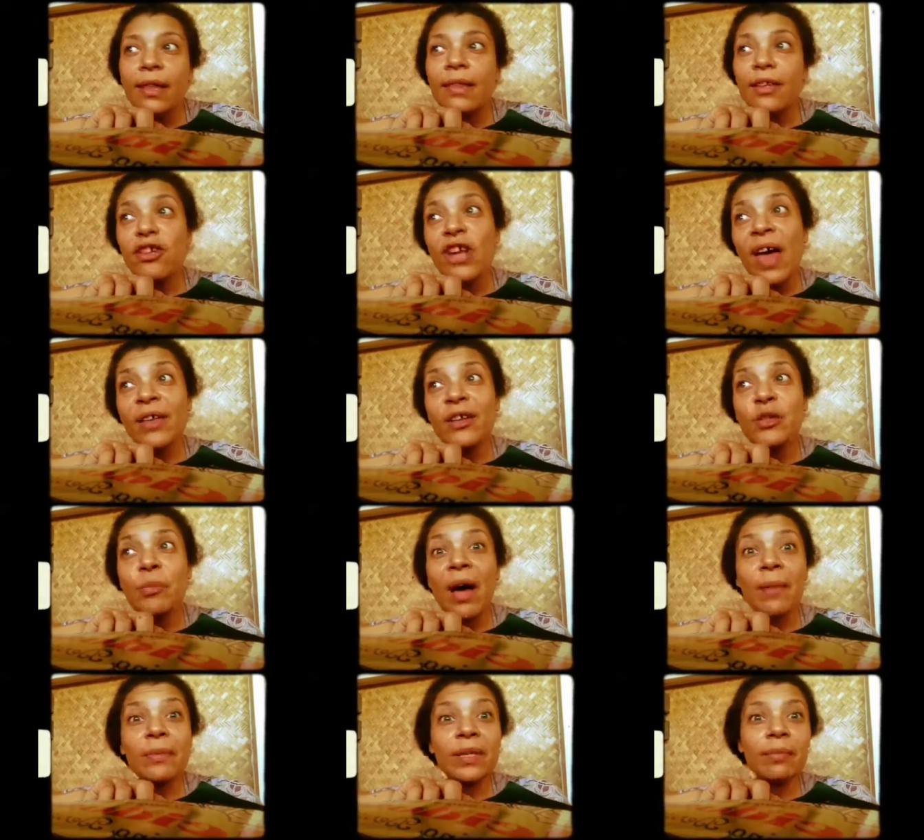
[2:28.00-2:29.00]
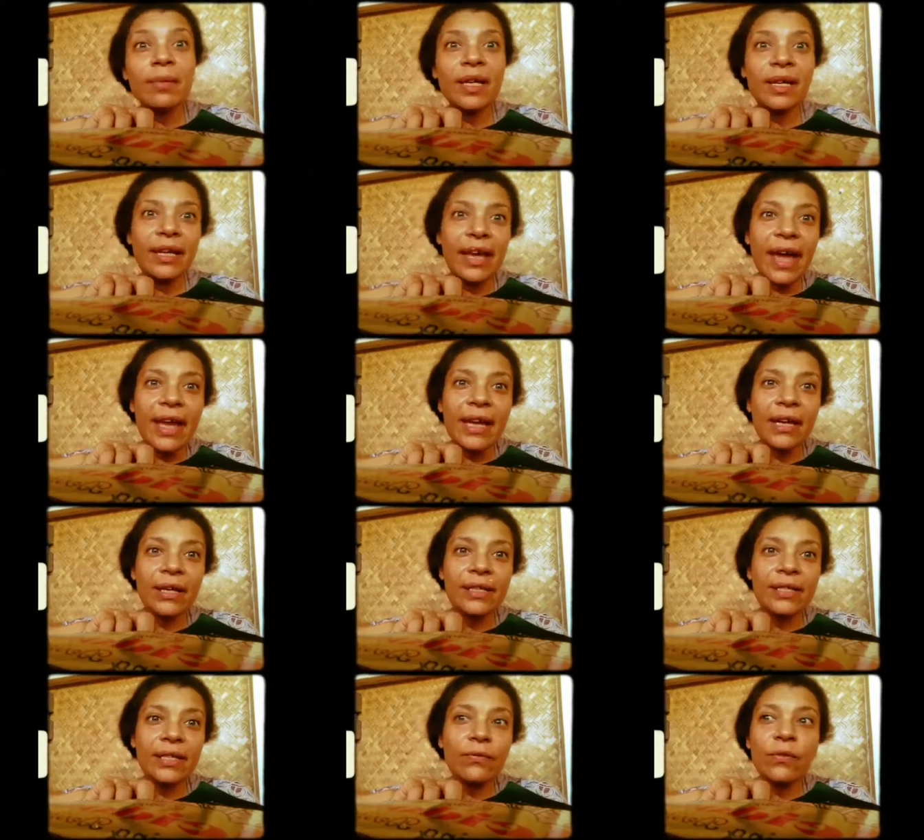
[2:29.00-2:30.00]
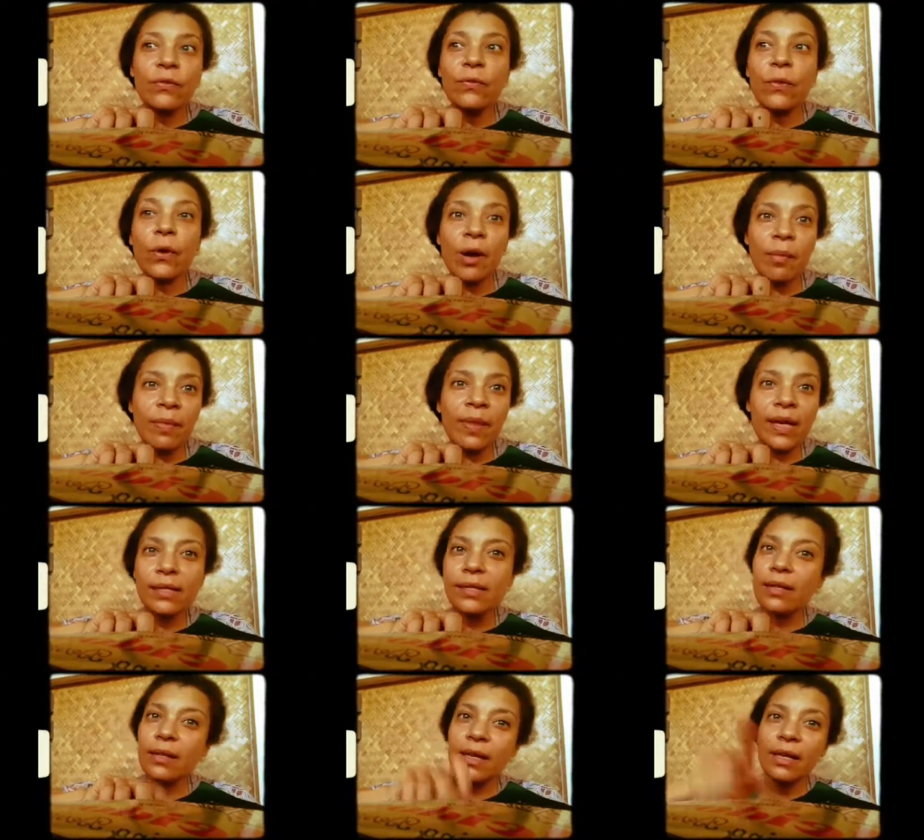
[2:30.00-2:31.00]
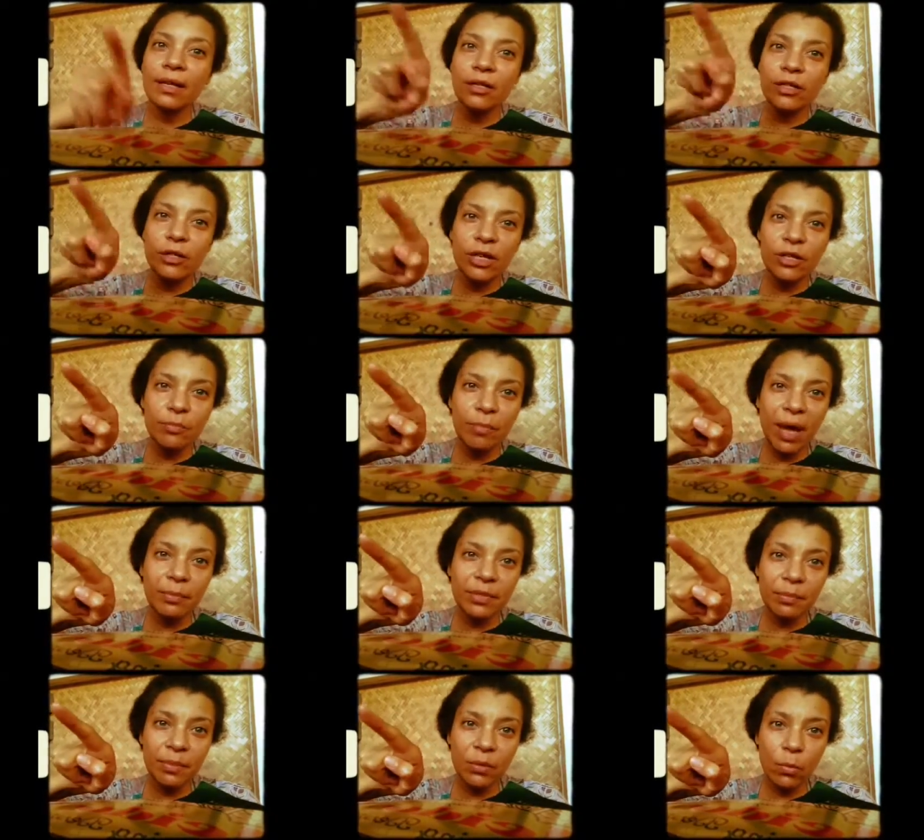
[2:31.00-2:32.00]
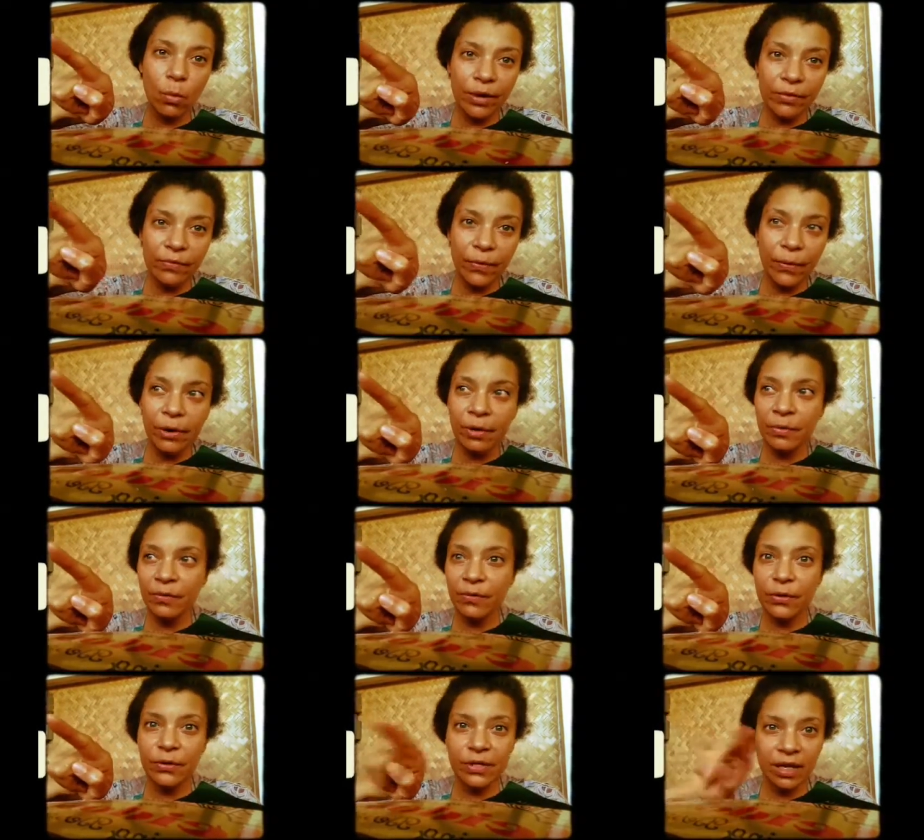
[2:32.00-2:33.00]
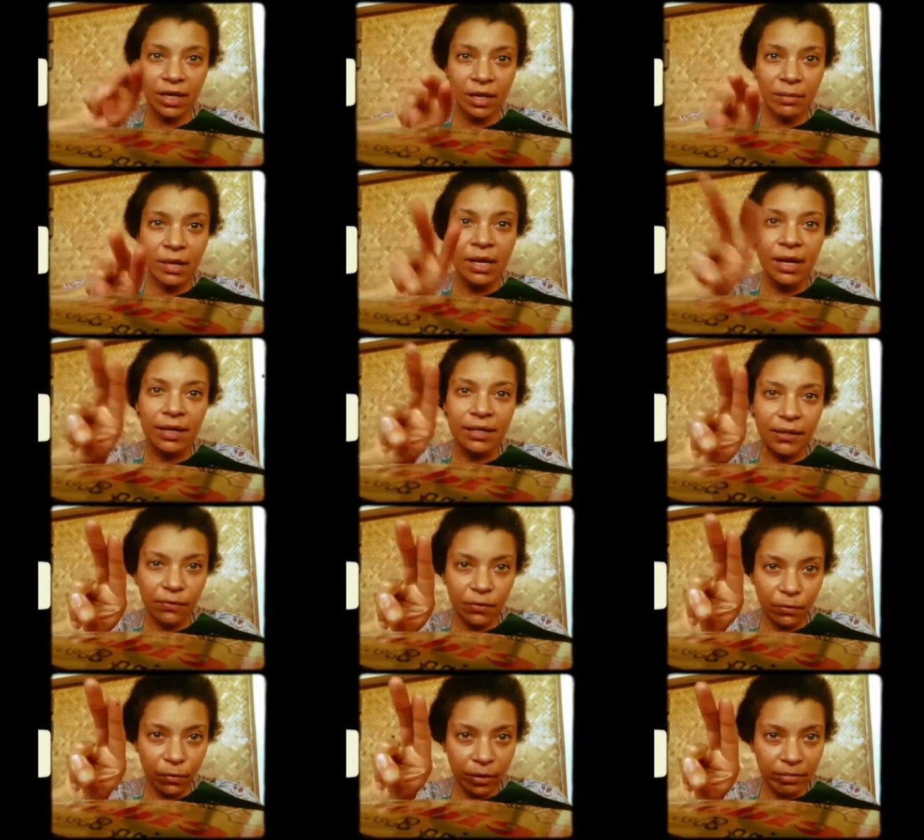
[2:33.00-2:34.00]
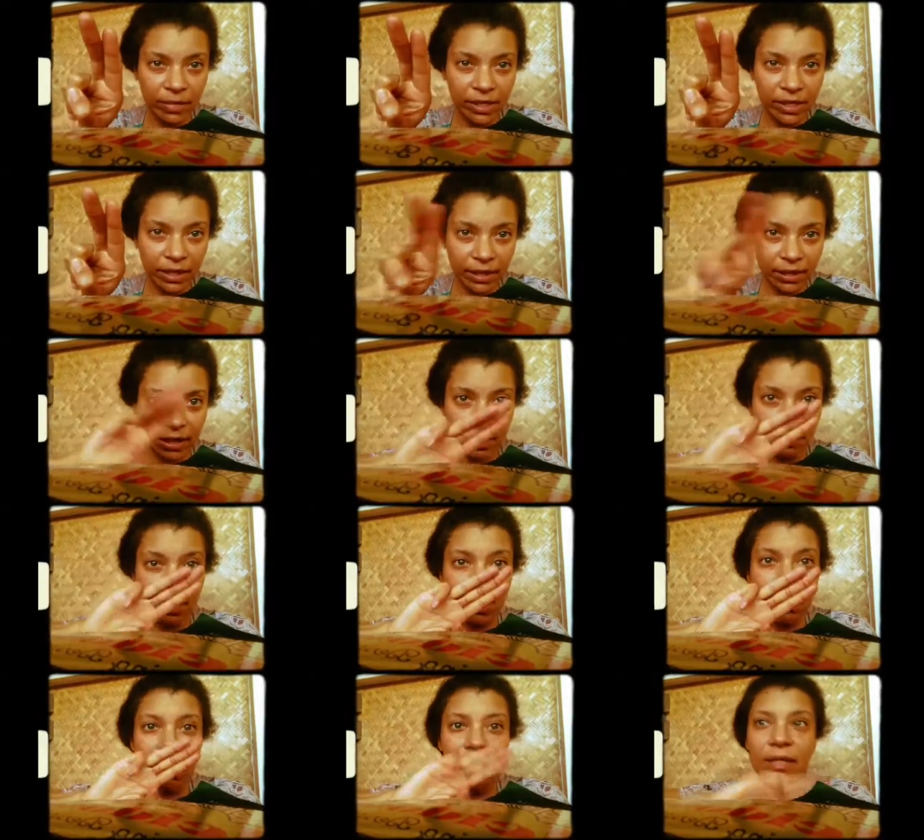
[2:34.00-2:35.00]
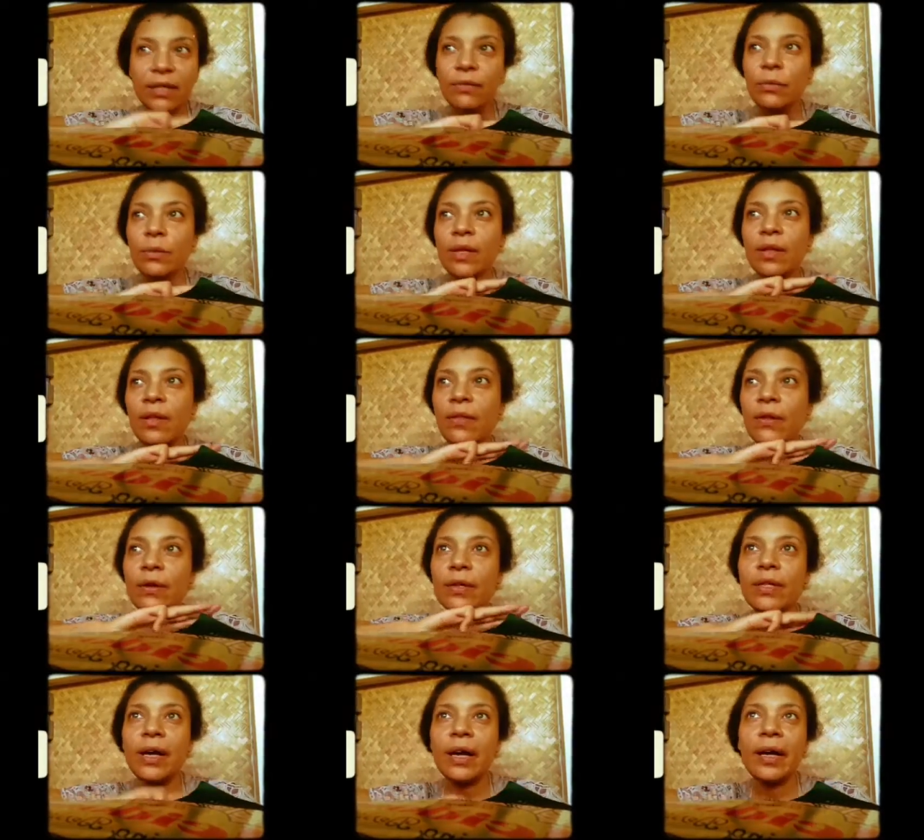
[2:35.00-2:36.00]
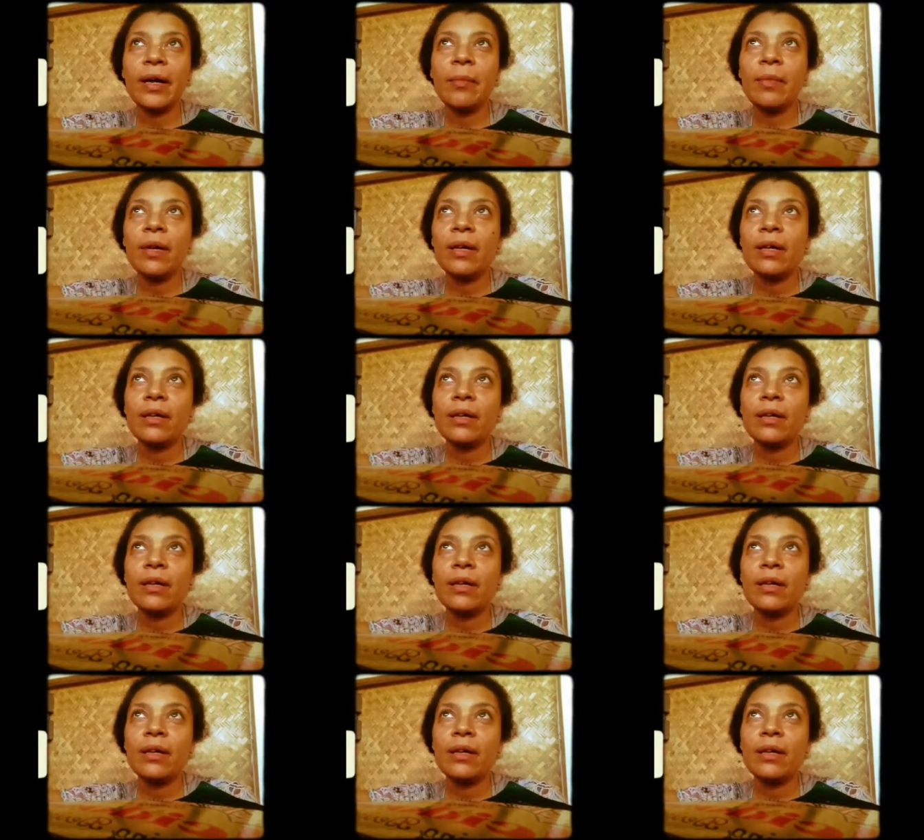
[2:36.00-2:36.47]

the challenge pops up again in a different form. That's the thing. It, it popped up in one form the first time, a different form the second time, a different one the third time.